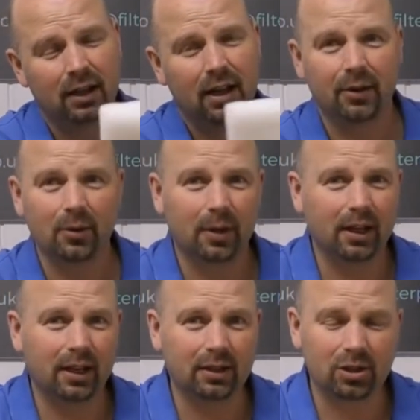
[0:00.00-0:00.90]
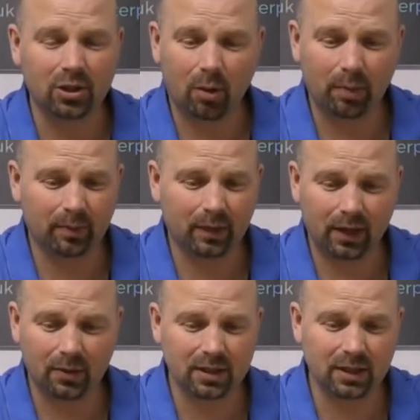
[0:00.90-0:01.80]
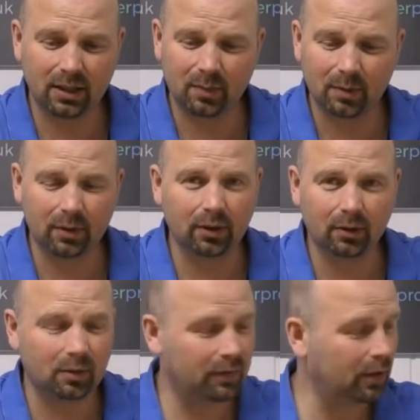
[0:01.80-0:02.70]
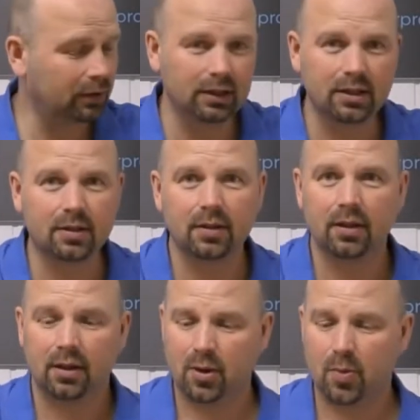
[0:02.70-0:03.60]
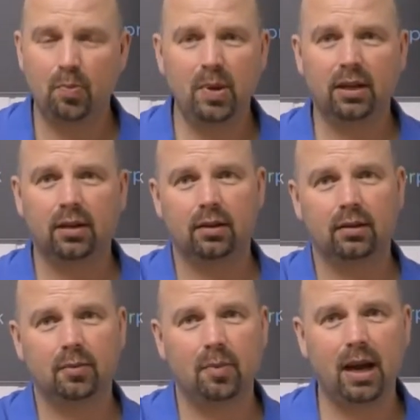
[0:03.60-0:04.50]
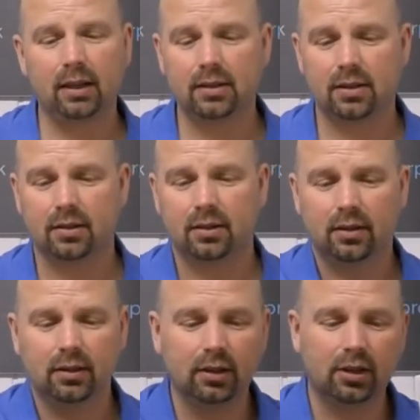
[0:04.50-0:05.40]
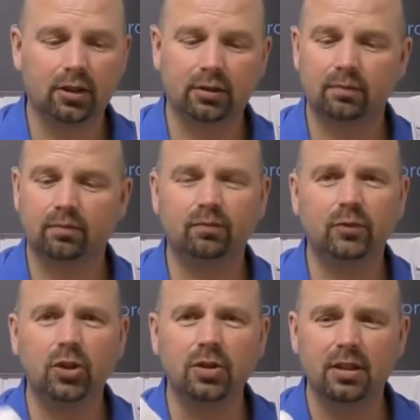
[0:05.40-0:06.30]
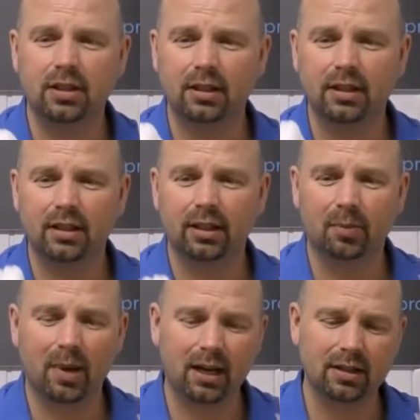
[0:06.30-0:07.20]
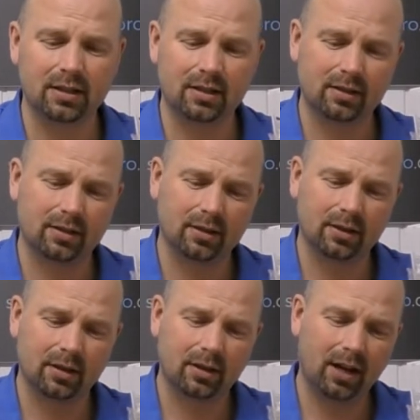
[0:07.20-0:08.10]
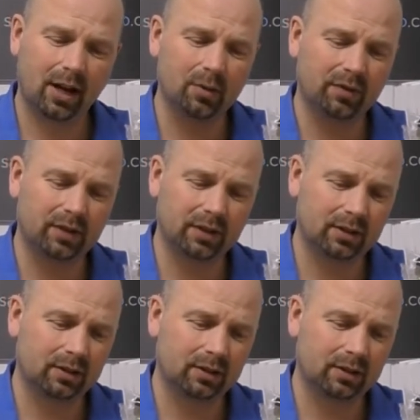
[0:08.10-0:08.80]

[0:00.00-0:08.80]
I know when I had a shop, I was saying to people, look, we've got these big pads. You can cut dozens of these little pads out of it.